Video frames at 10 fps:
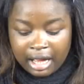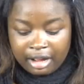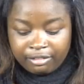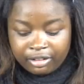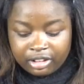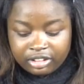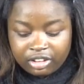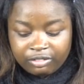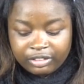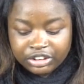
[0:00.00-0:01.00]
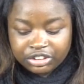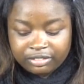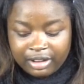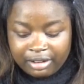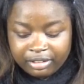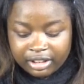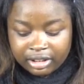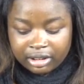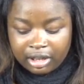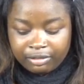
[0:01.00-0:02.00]
I followed the conventions of
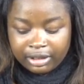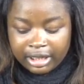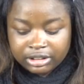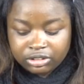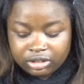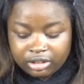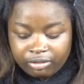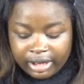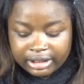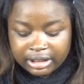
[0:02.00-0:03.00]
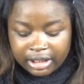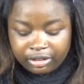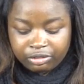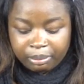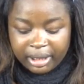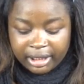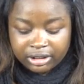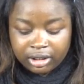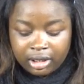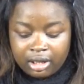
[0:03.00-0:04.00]
having cover lines on the right side of the
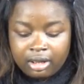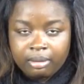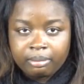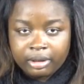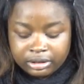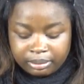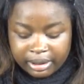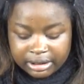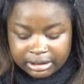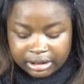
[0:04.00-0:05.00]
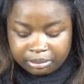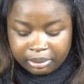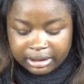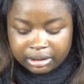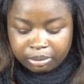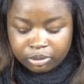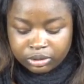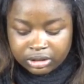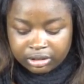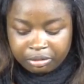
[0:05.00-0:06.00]
page. Most magazines place
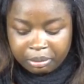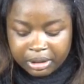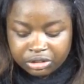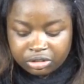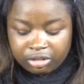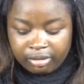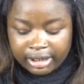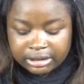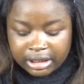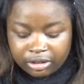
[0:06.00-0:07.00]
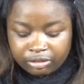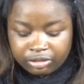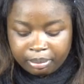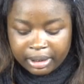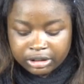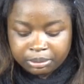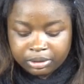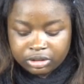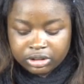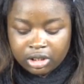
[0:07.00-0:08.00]
important information on the right side of the page
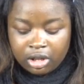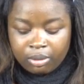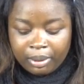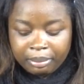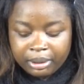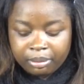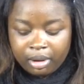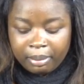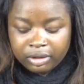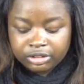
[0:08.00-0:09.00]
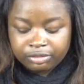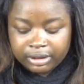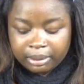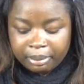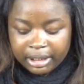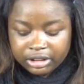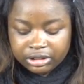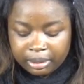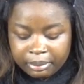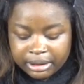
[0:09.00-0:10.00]
because when people are about to flick the
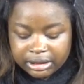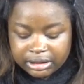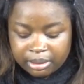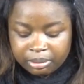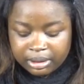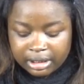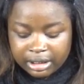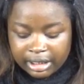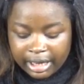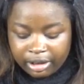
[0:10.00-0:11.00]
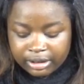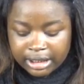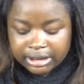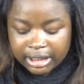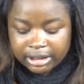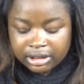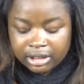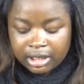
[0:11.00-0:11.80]
page, they may see something that they like on that side.